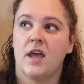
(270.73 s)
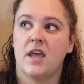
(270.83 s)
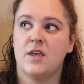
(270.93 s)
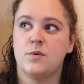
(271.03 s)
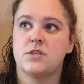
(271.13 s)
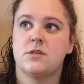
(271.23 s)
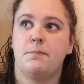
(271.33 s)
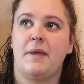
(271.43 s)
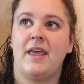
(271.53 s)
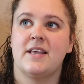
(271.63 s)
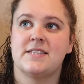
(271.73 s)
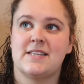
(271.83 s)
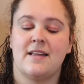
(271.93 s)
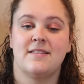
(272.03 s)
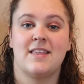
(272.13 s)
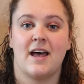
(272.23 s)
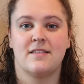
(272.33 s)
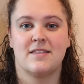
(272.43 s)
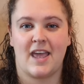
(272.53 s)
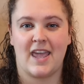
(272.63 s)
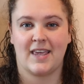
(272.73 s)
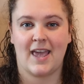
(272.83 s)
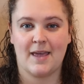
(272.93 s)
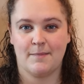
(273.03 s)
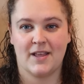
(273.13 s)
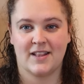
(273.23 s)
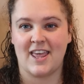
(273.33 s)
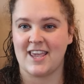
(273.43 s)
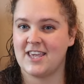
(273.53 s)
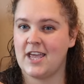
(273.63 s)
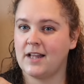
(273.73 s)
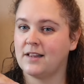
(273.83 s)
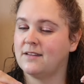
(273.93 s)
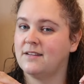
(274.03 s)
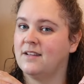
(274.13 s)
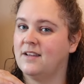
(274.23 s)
It used to be said that they came in, they killed